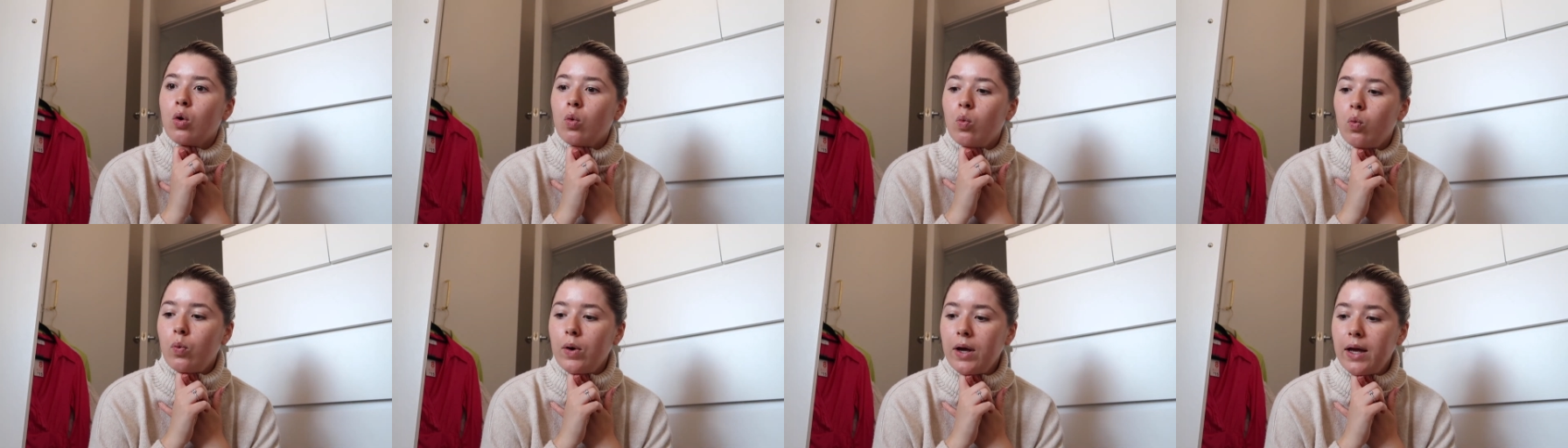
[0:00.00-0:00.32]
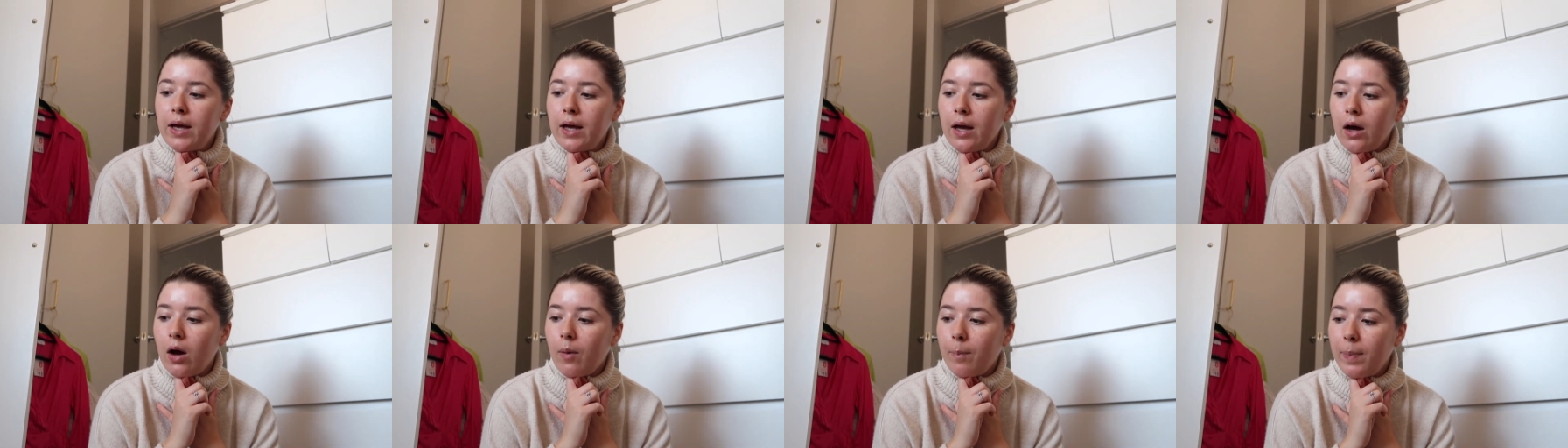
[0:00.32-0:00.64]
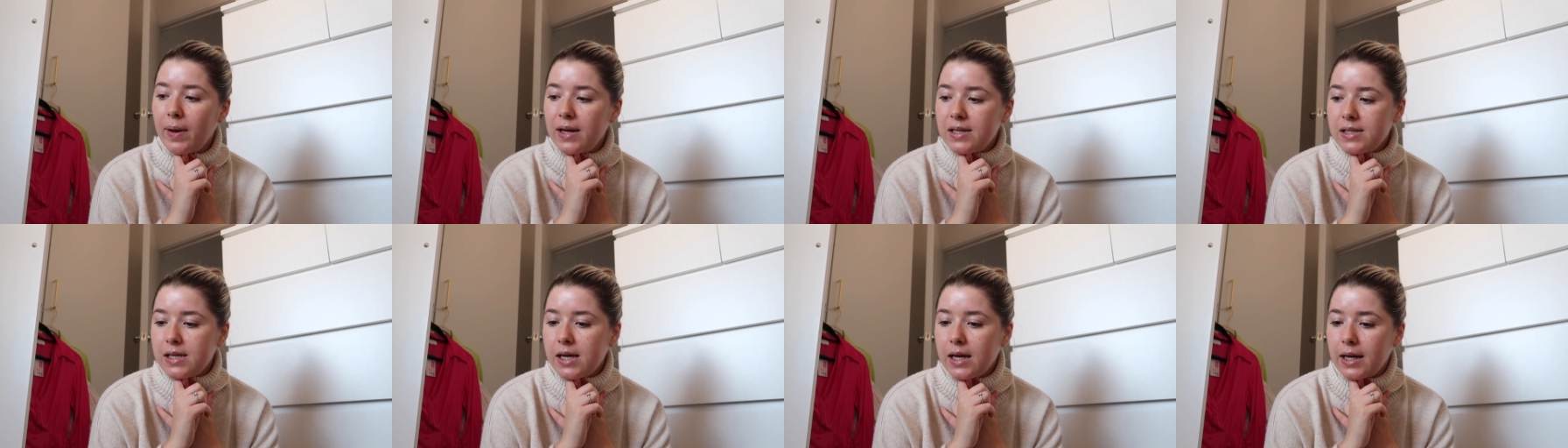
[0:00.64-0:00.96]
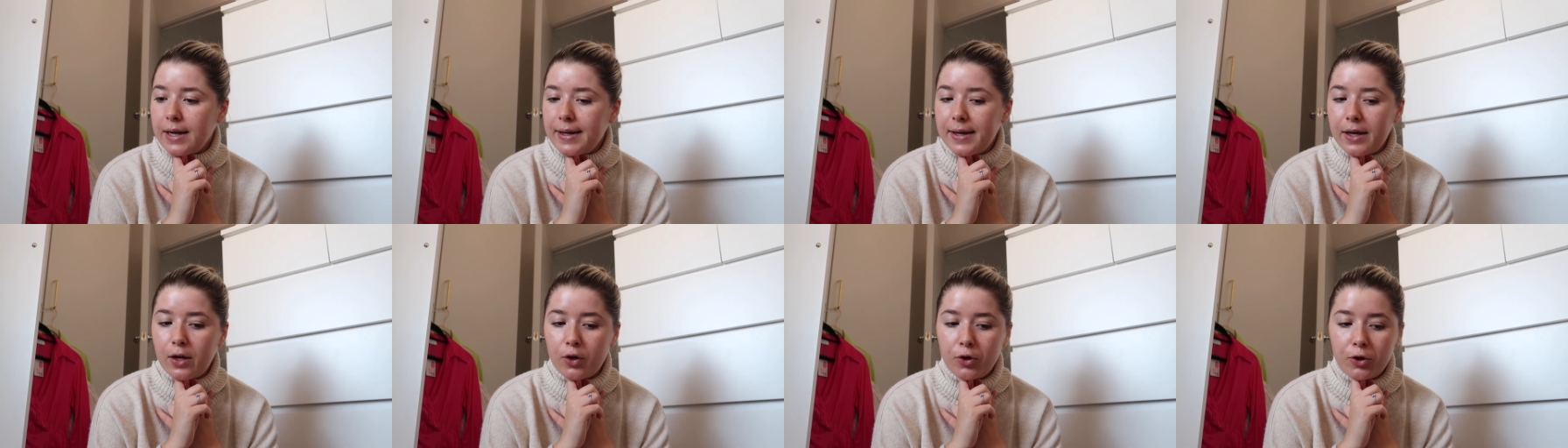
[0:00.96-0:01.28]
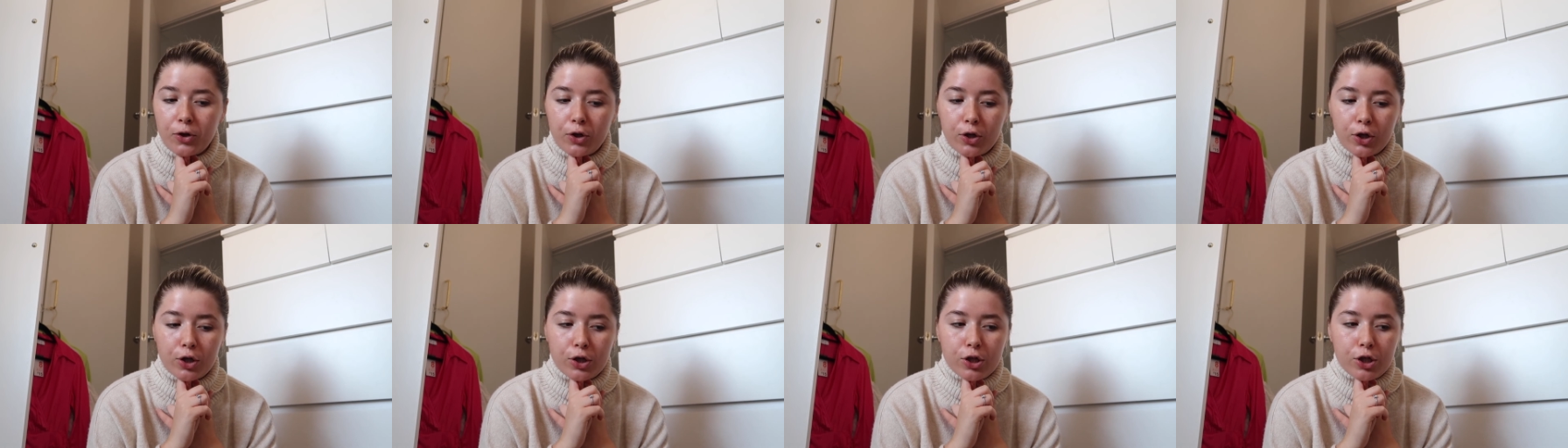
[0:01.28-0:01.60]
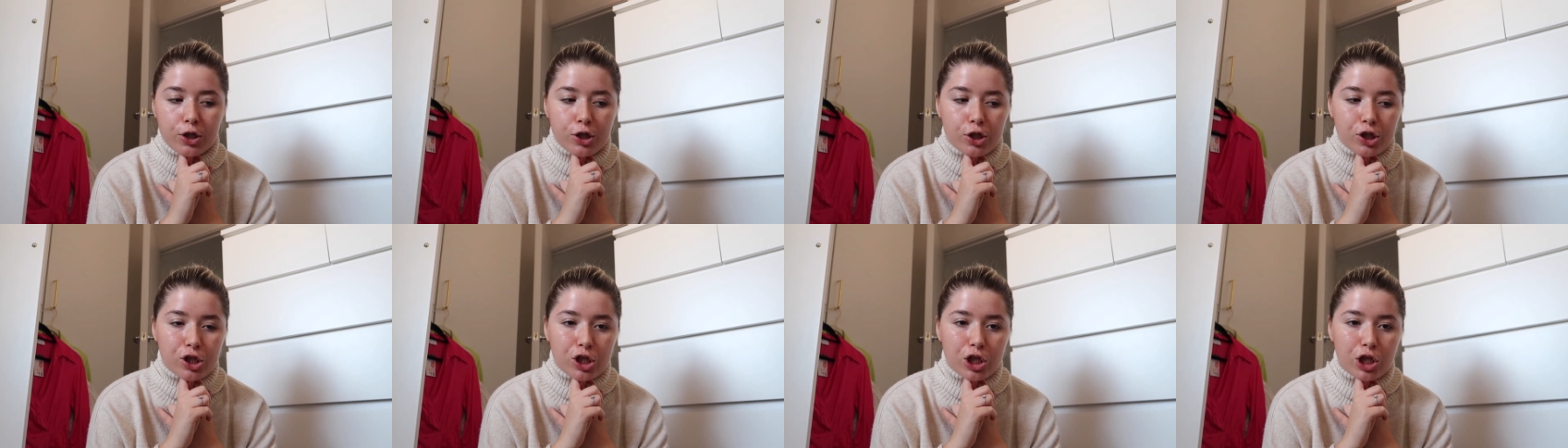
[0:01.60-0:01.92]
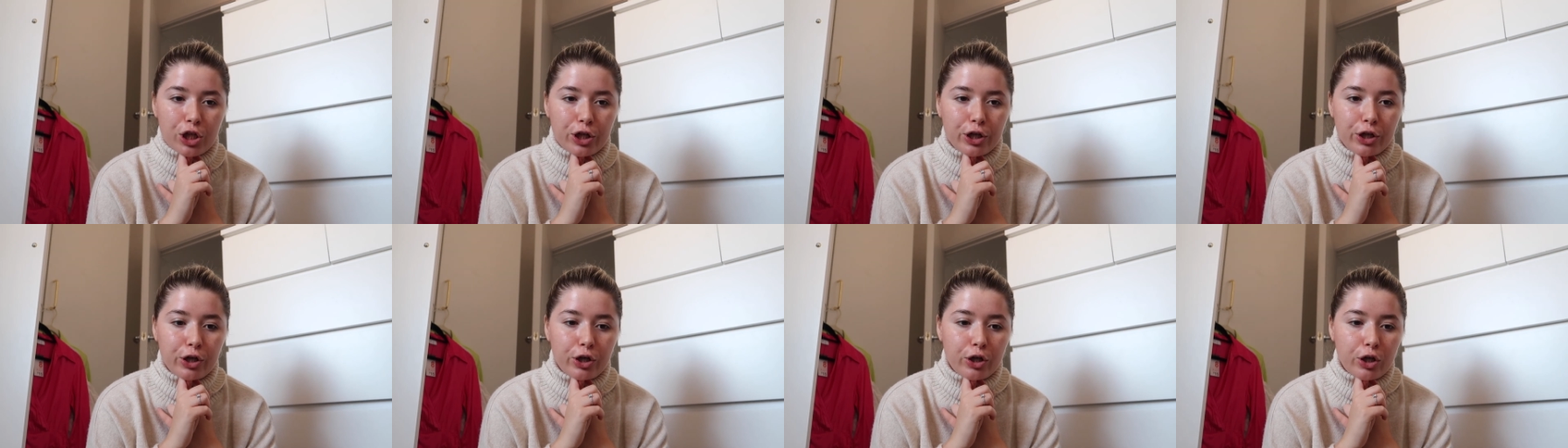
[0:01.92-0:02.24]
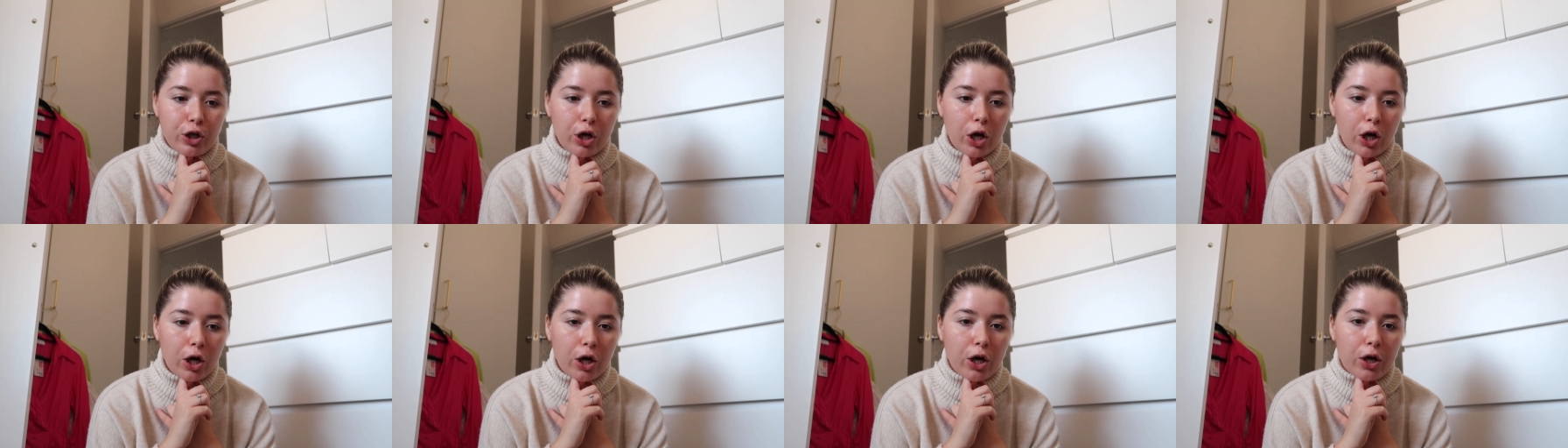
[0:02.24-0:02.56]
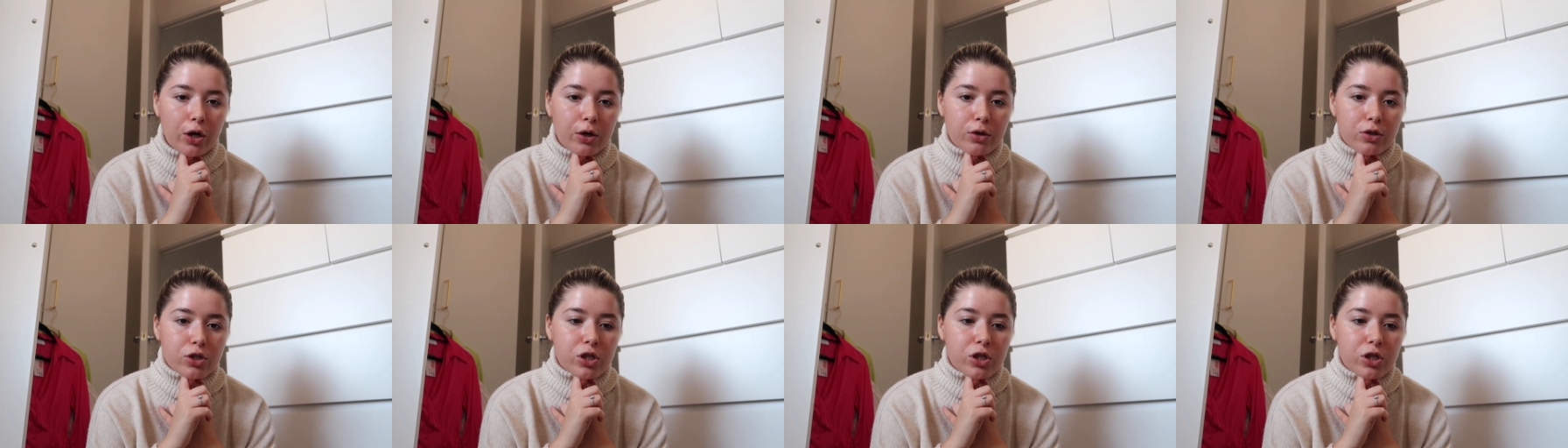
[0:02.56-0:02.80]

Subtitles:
We are basically good to go.